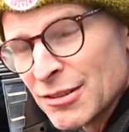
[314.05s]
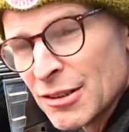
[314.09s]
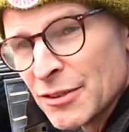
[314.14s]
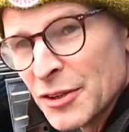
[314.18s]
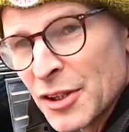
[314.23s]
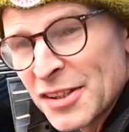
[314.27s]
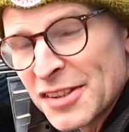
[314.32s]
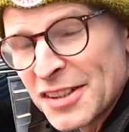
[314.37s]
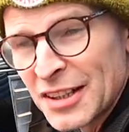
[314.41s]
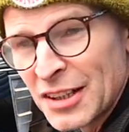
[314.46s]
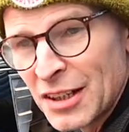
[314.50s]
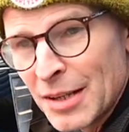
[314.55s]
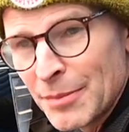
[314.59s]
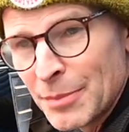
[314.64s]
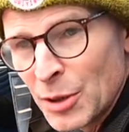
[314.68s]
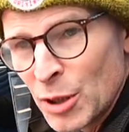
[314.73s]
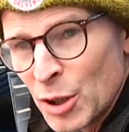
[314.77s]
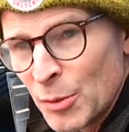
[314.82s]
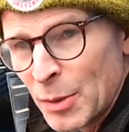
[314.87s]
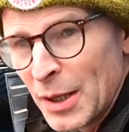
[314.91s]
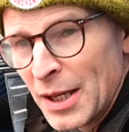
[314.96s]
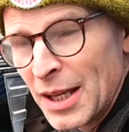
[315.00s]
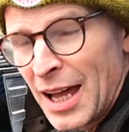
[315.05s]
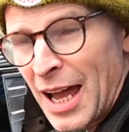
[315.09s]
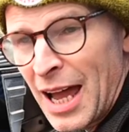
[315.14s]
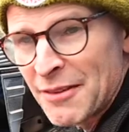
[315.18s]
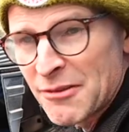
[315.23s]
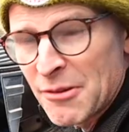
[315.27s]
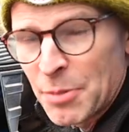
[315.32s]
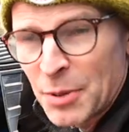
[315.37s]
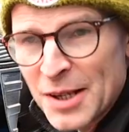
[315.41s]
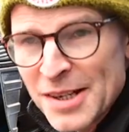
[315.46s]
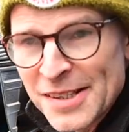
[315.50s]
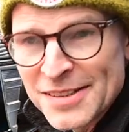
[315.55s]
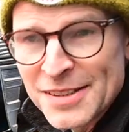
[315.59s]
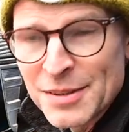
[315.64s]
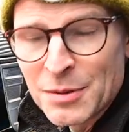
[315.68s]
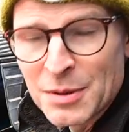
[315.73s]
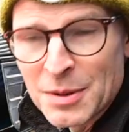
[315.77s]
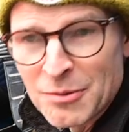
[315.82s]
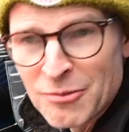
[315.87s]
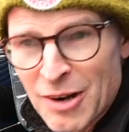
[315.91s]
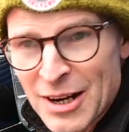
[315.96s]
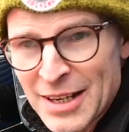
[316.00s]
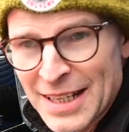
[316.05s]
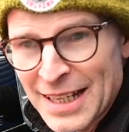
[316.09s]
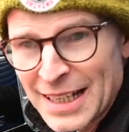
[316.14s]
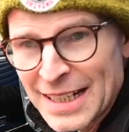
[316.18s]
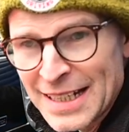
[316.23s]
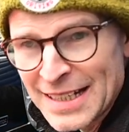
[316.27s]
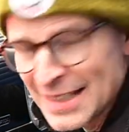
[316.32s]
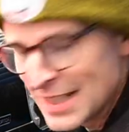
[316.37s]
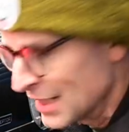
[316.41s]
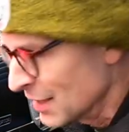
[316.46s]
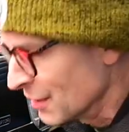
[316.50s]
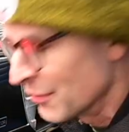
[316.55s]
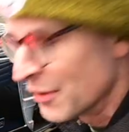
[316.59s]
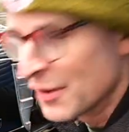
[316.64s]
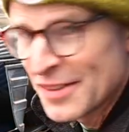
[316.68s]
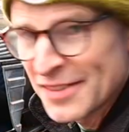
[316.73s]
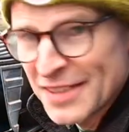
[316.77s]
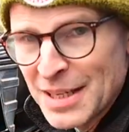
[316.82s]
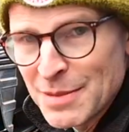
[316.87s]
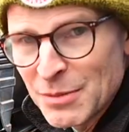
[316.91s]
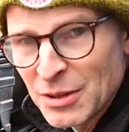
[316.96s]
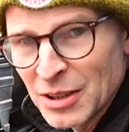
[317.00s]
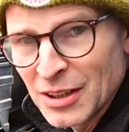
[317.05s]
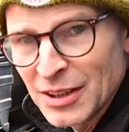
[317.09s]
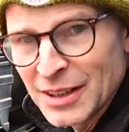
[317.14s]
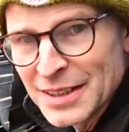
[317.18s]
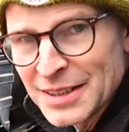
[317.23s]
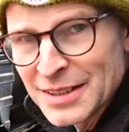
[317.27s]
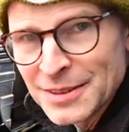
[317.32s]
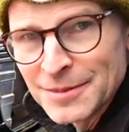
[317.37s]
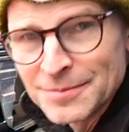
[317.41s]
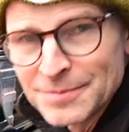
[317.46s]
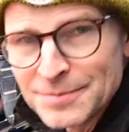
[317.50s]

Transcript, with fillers: reversing light bulb and replace it with a red LED of the same kind.